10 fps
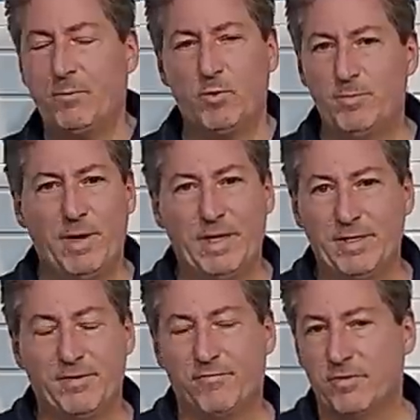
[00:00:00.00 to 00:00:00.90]
wouldn't make a
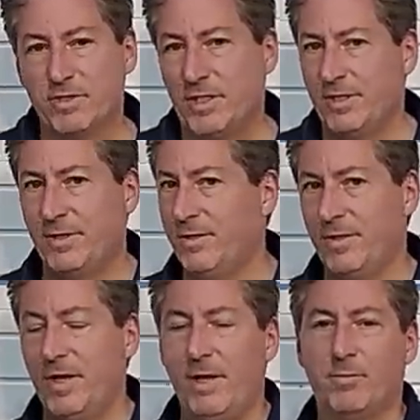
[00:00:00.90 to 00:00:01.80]
difference in the
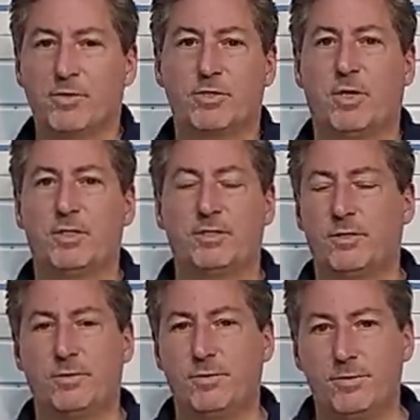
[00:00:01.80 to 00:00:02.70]
cable size,
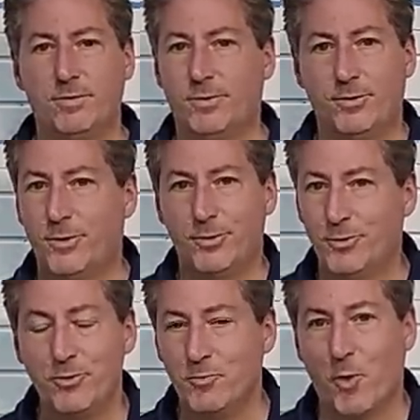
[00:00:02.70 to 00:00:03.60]

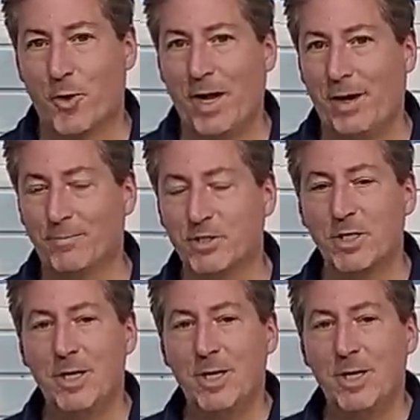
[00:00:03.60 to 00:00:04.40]
two more amps.